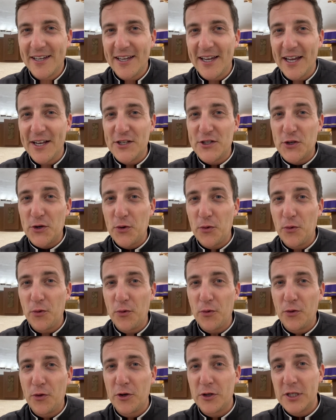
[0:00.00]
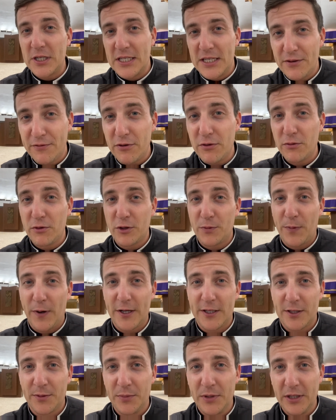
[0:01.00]
And so there's a different
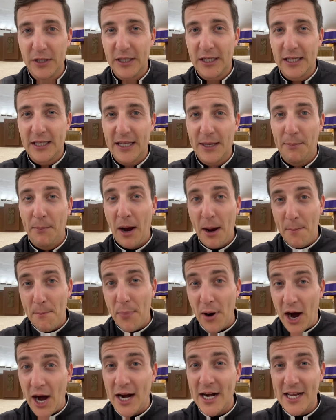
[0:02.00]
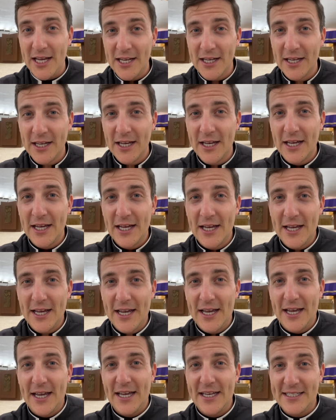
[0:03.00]
responsibility, that my body
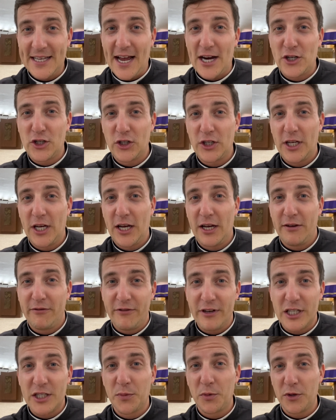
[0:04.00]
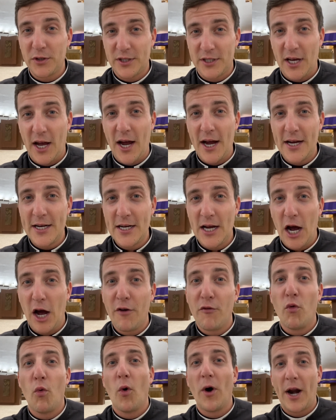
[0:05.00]
is actually a visible sign
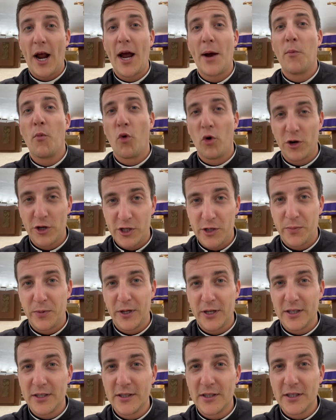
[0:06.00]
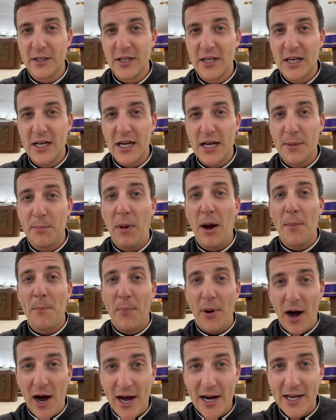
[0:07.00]
of what I am worshiping. My
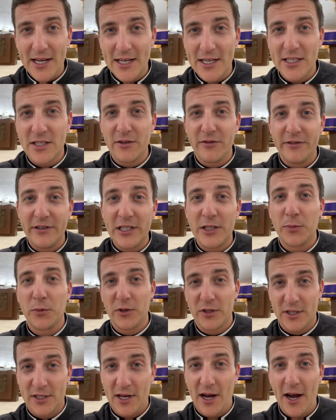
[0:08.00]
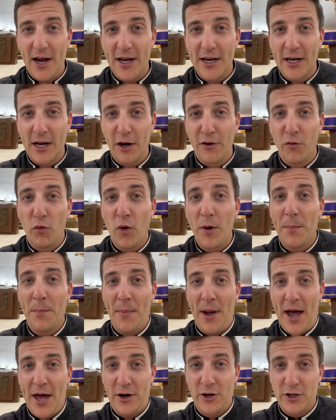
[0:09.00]
body is a visible sign of what
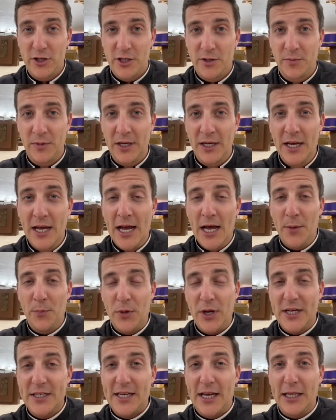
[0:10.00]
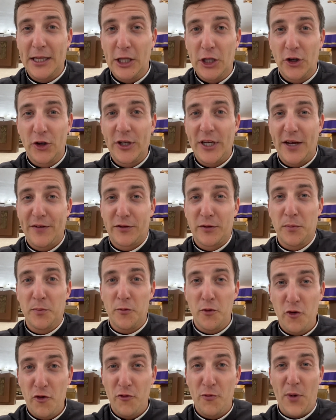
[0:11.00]
matters to me, because I literally have to
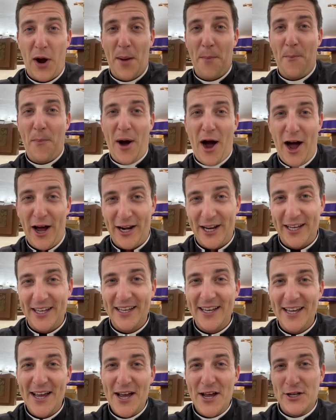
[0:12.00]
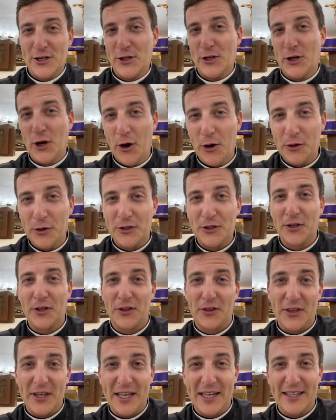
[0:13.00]
move my body to go to the
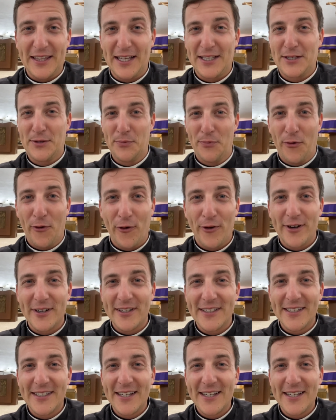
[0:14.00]
thing that's important.